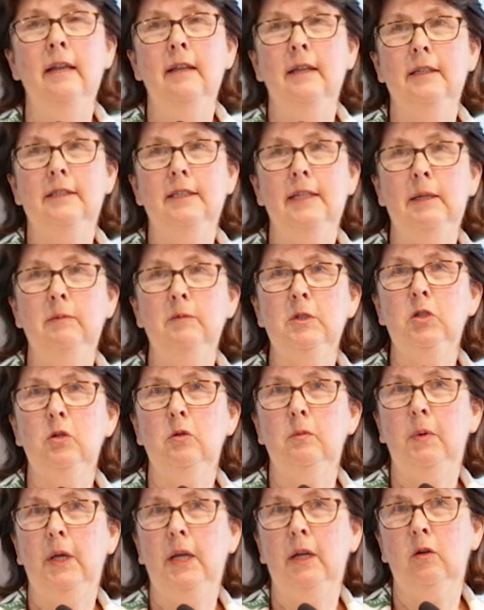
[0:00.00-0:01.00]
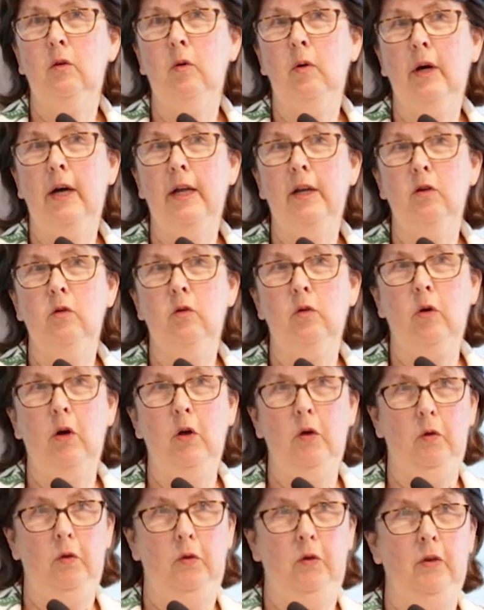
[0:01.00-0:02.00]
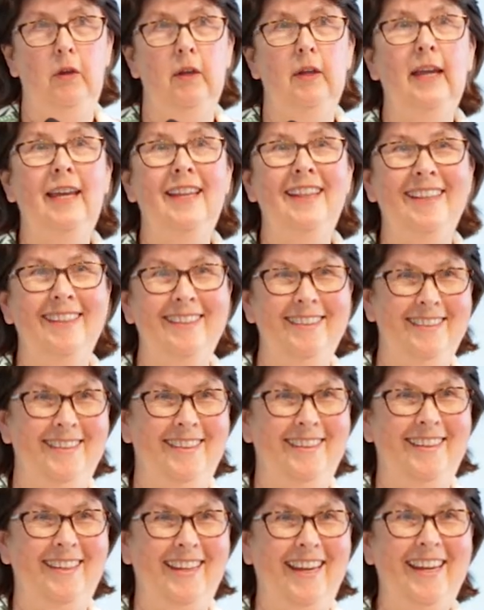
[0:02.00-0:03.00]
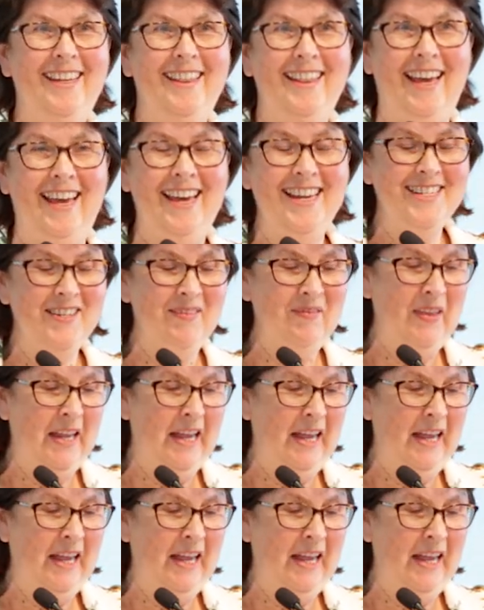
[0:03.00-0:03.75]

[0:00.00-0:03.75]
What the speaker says: There seems to have been quite a growth in that